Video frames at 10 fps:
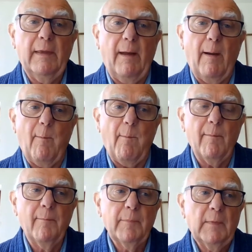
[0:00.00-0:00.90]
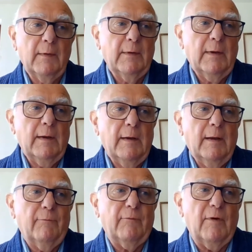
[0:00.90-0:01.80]

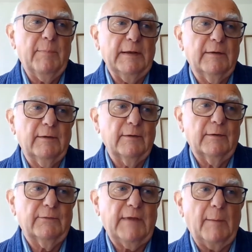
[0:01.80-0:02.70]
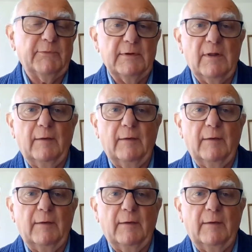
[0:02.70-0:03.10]
There are big steps in life